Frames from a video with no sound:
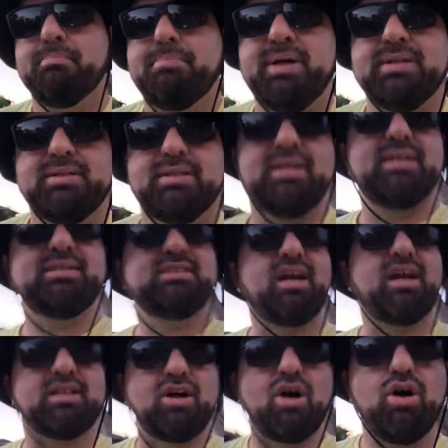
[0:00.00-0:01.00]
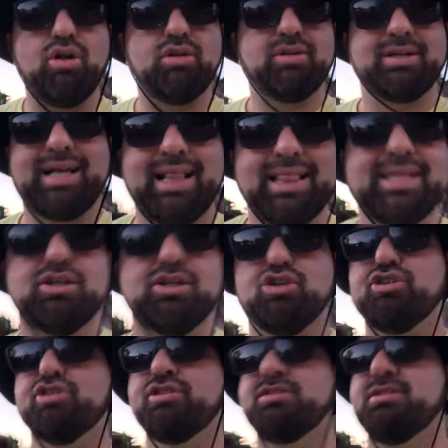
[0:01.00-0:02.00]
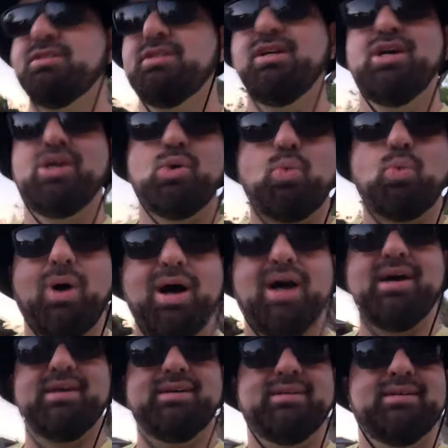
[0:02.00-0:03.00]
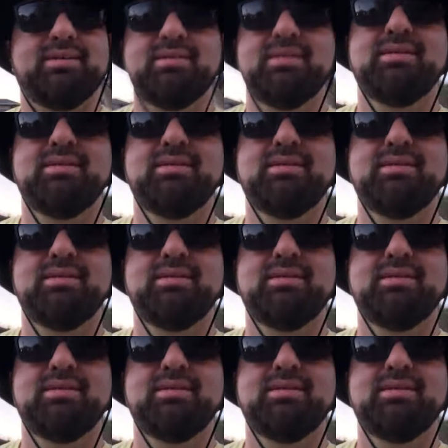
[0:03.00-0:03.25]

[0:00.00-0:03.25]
But it's not at all clear why